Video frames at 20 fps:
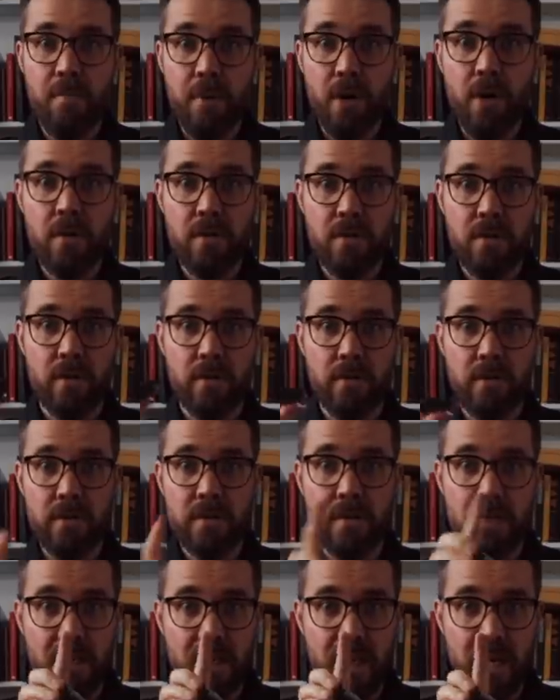A box,
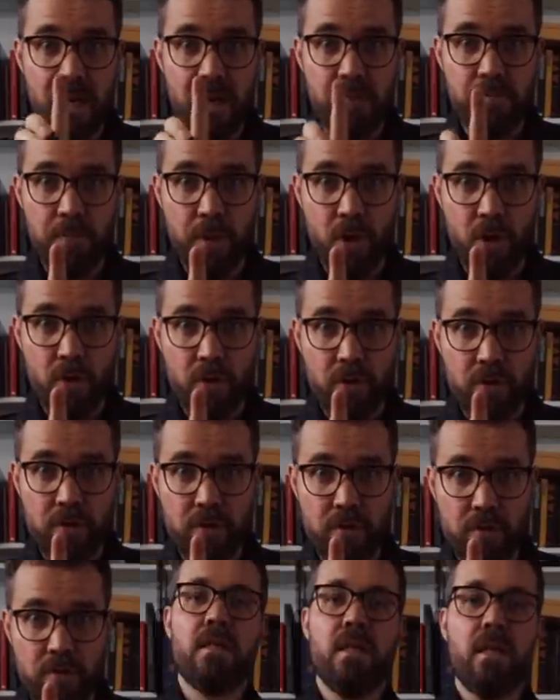Lawrence, a
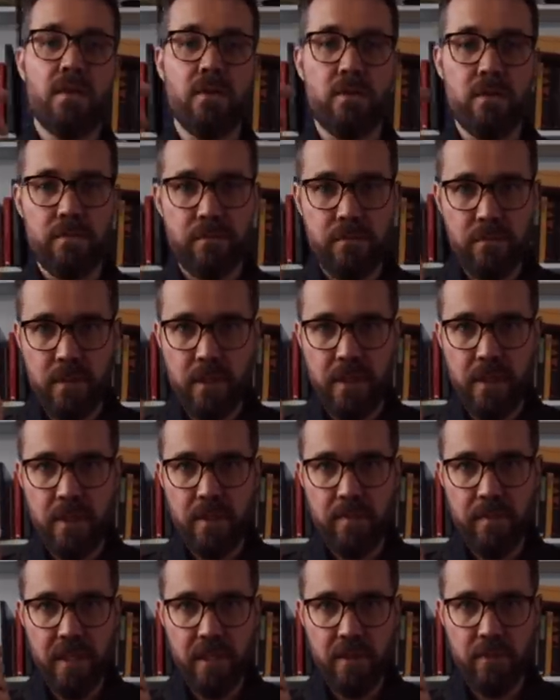box. Now,
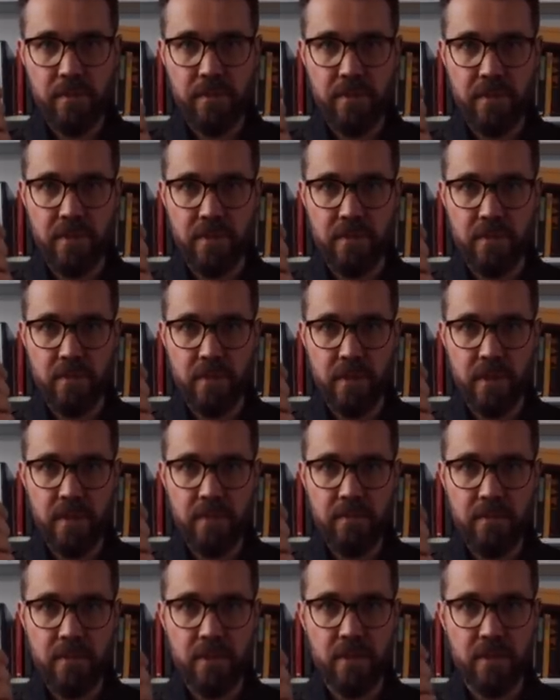hear me out with this, okay?
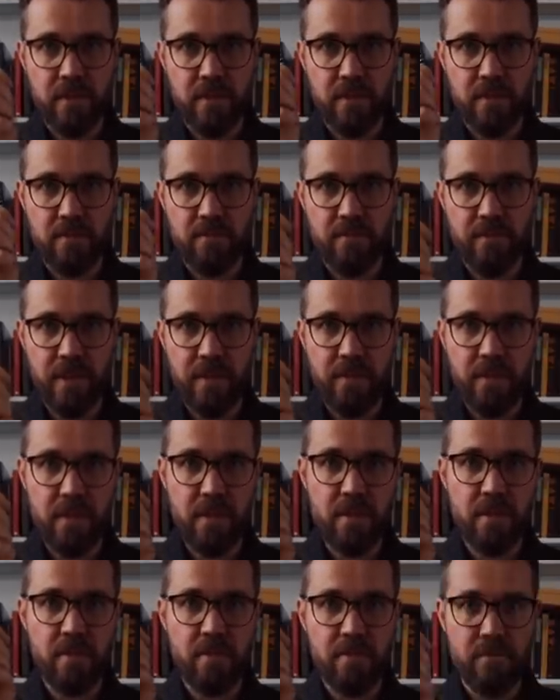Because this is
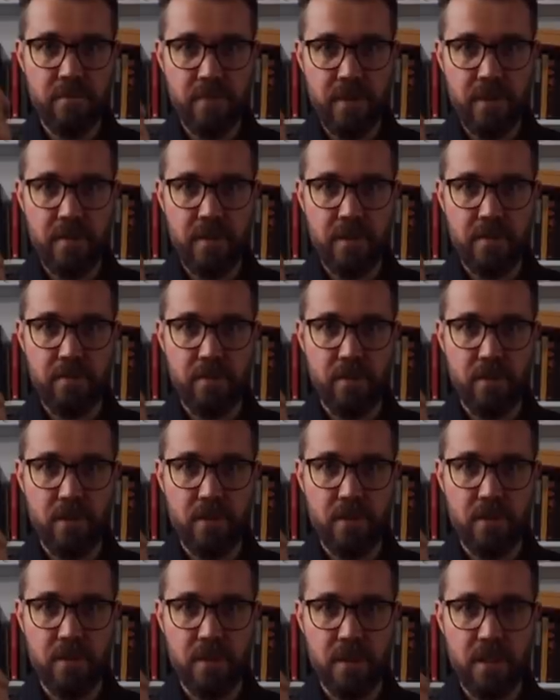very, very
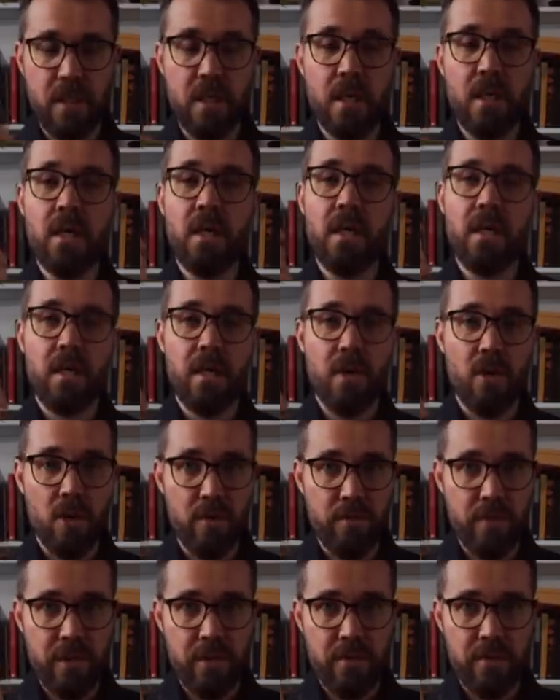important.
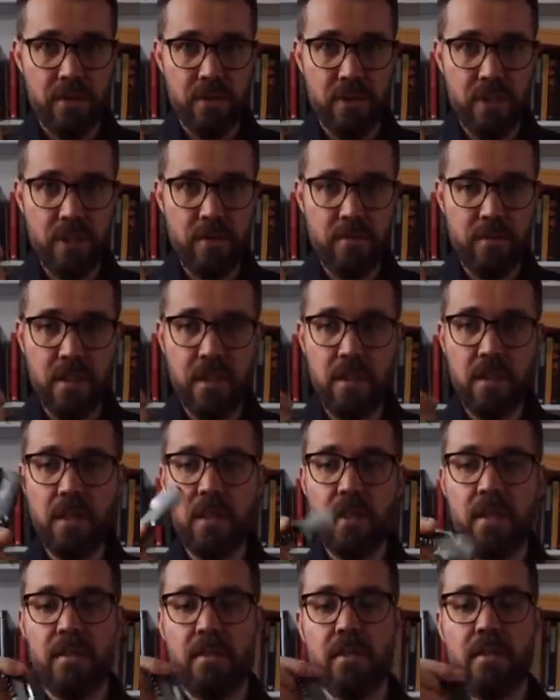Over here in Germany,
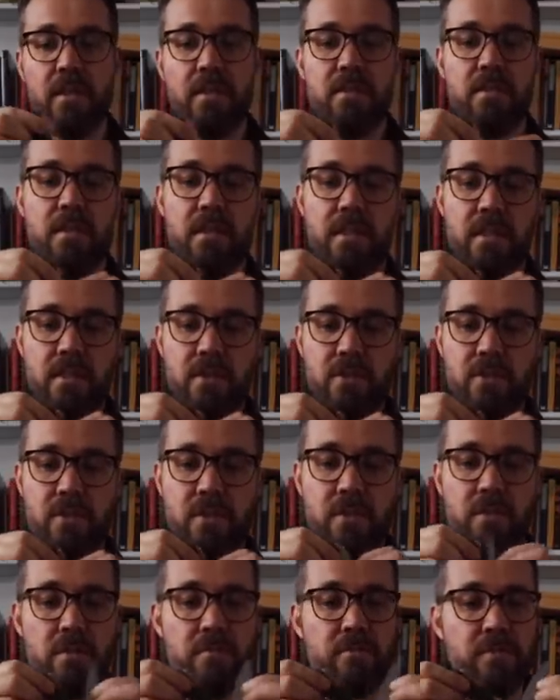this is
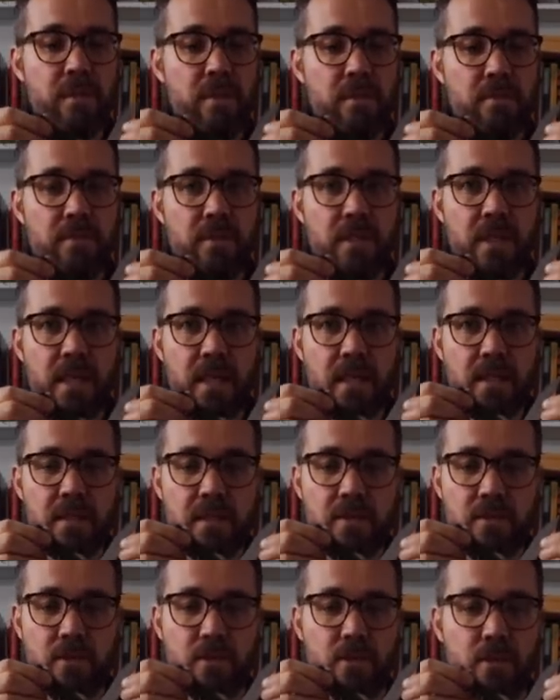just a very, very
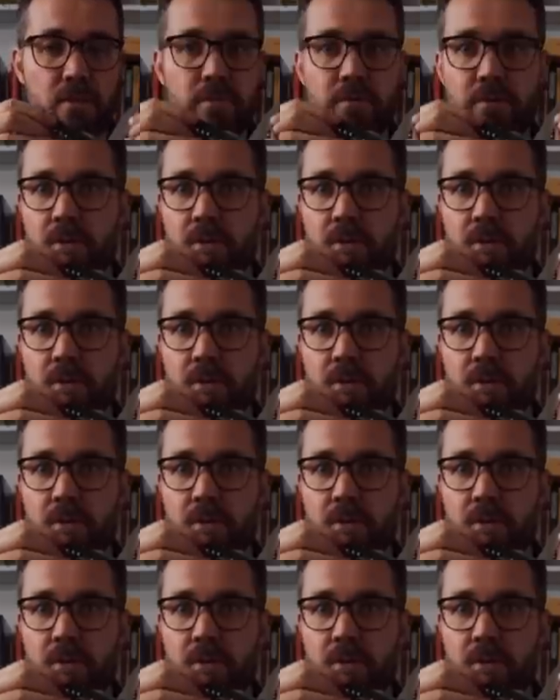handy tool